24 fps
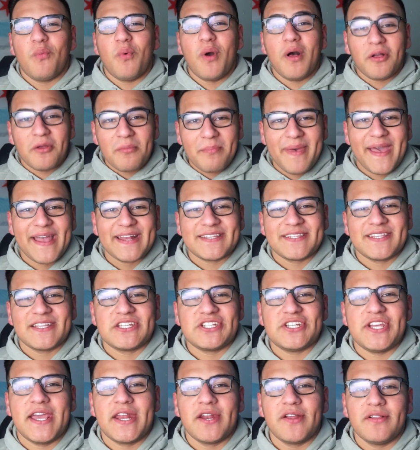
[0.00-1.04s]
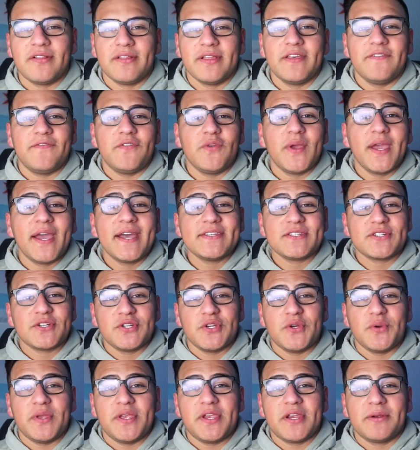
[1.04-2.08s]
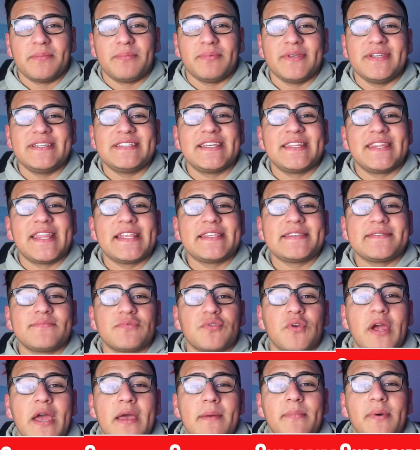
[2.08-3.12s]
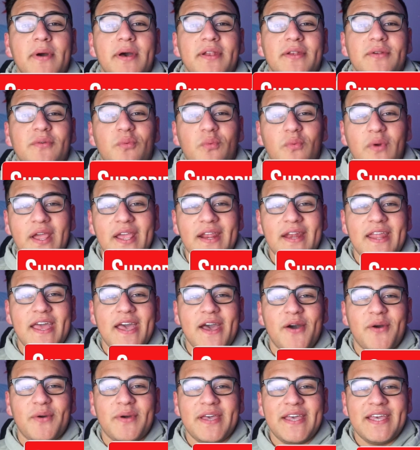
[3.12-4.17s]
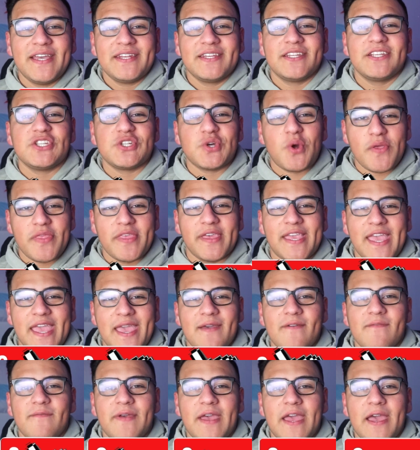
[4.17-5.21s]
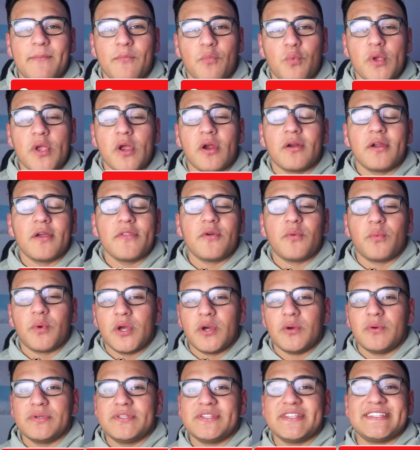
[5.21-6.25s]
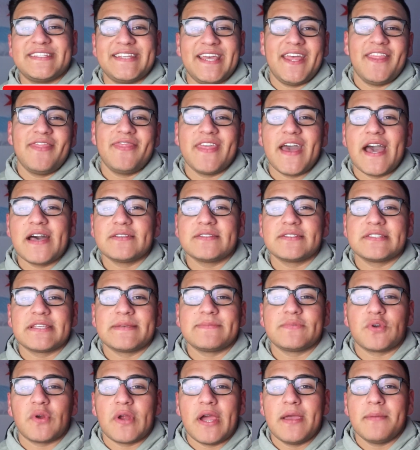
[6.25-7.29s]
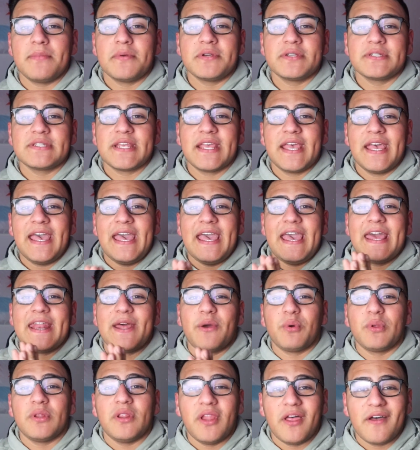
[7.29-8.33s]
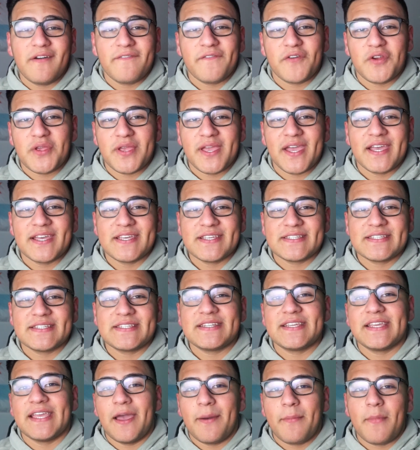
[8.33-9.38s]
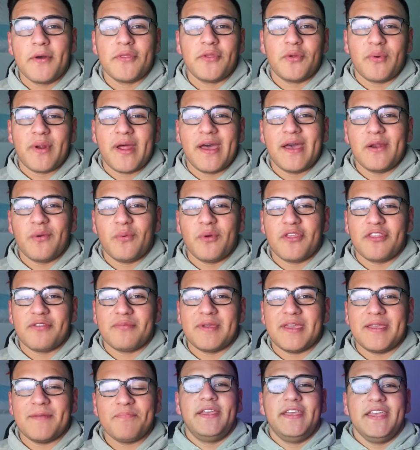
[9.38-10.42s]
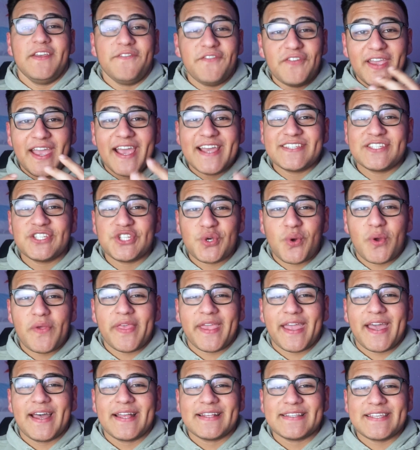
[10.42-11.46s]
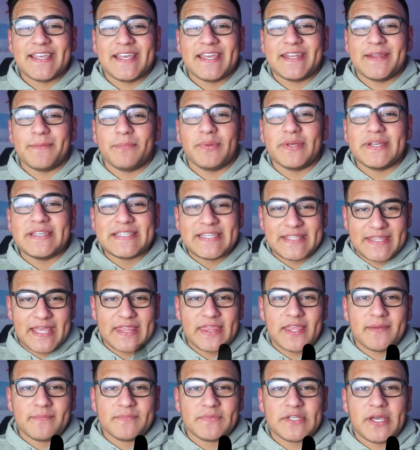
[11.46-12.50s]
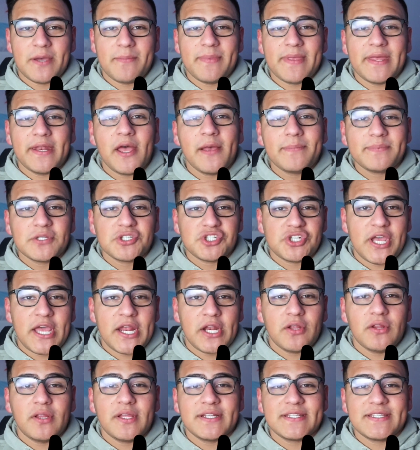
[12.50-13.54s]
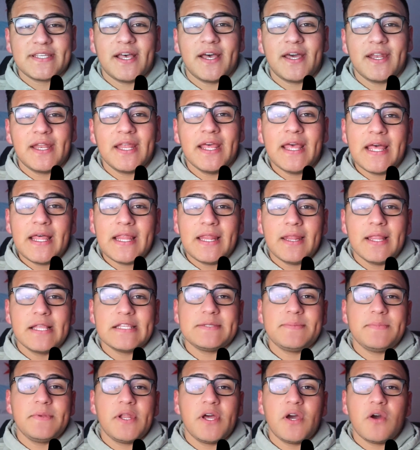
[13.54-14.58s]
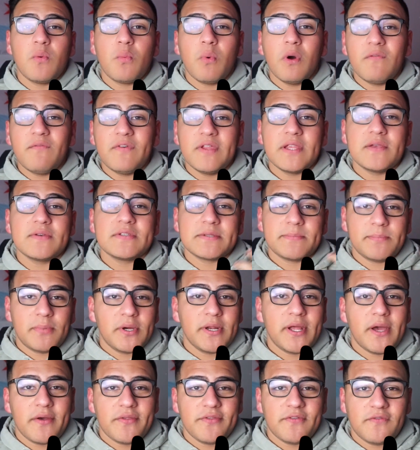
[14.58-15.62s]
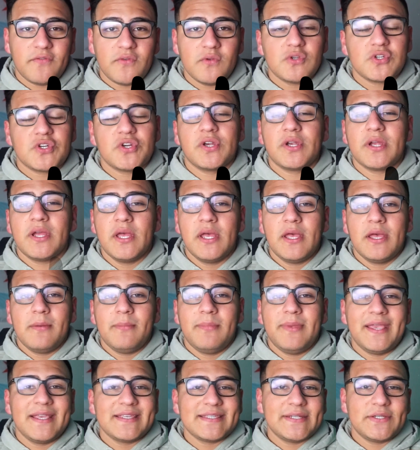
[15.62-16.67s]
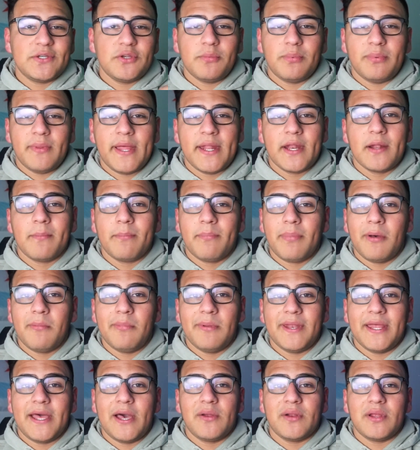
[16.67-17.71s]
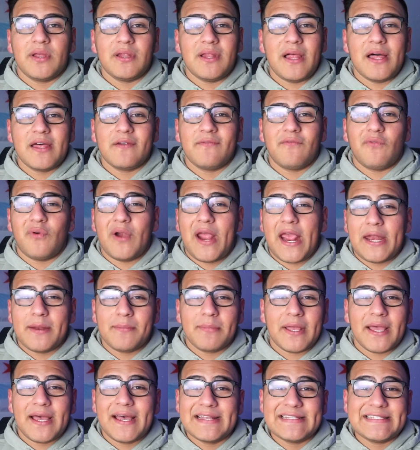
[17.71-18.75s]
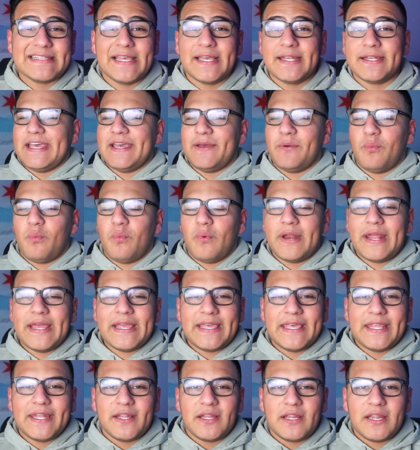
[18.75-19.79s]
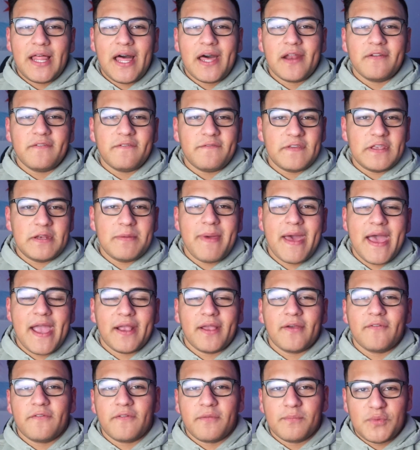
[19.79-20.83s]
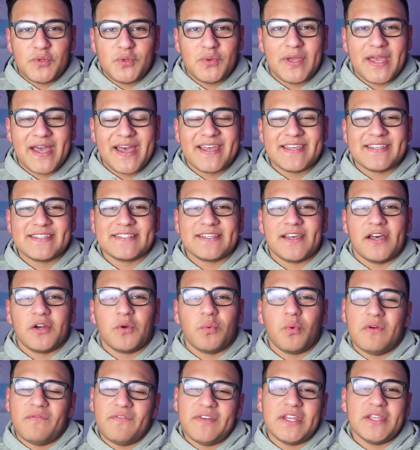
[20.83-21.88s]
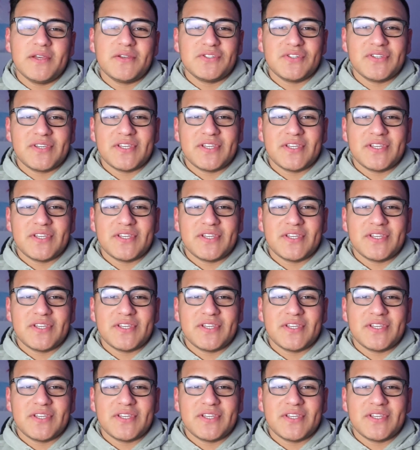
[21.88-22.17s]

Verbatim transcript: Welcome back to the channel. If you guys are new here, please hit that subscribe button right now to join the Cam Fam. We are on the road to 10,000 subscribers, and I would love for you guys to come on the ride with me. If you guys enjoy the content, please hit that thumbs up. It helps the channel a ton, lets me know what videos to put out in the future, because I do plan on pumping out a lot of random content. When I get a lot of feedback from you guys on what videos